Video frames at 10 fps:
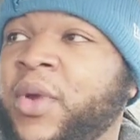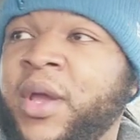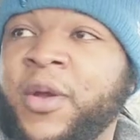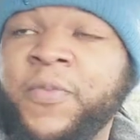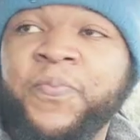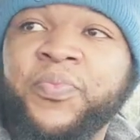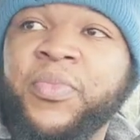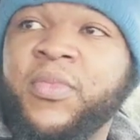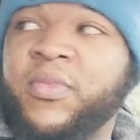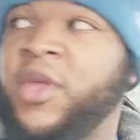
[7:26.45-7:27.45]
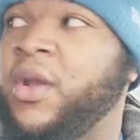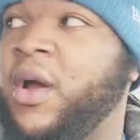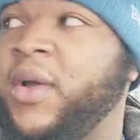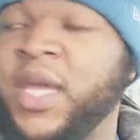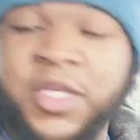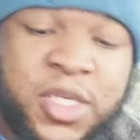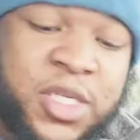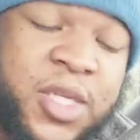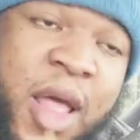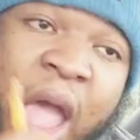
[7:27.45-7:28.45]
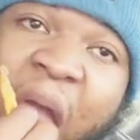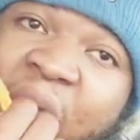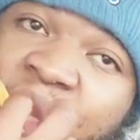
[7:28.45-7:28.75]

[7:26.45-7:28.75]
where, you know, he just think